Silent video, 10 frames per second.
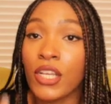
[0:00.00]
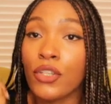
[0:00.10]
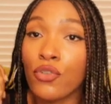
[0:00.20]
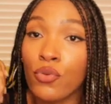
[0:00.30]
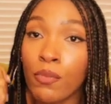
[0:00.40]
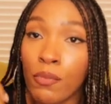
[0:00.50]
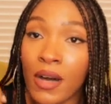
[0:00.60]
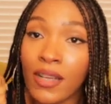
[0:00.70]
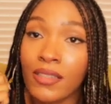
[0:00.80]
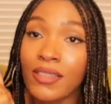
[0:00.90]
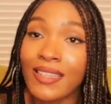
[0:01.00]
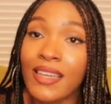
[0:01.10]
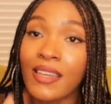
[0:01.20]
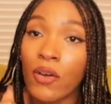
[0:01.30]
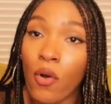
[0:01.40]
and you must
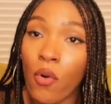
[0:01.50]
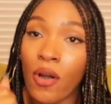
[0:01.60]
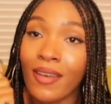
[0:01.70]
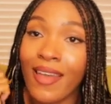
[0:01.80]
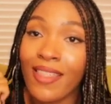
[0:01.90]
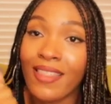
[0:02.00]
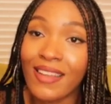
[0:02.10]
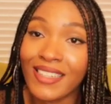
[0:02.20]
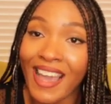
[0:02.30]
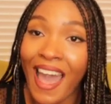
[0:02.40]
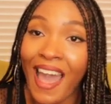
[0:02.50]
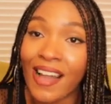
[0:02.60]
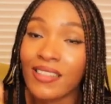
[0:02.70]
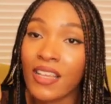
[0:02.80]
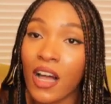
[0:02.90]
get on the
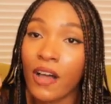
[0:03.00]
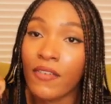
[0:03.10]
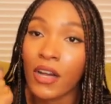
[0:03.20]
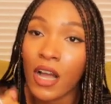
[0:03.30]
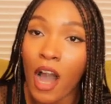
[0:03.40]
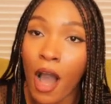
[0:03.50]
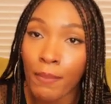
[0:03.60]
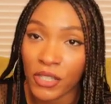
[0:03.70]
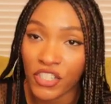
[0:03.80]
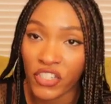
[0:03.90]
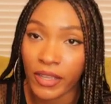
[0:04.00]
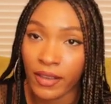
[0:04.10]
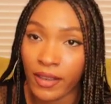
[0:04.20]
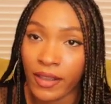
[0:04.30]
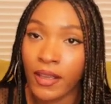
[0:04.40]
task of accomplishing it,